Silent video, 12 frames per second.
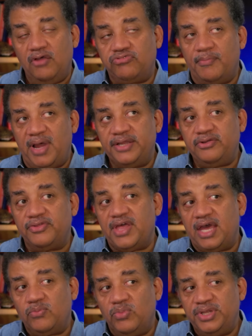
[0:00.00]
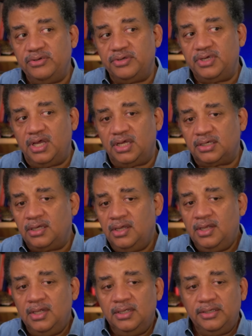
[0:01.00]
a reminder that when you're young,
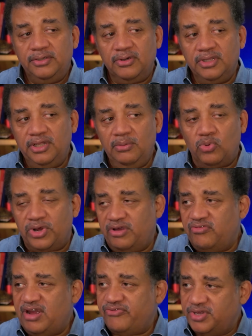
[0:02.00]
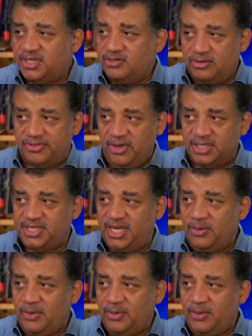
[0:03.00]
you're a little more irreverent in your thoughts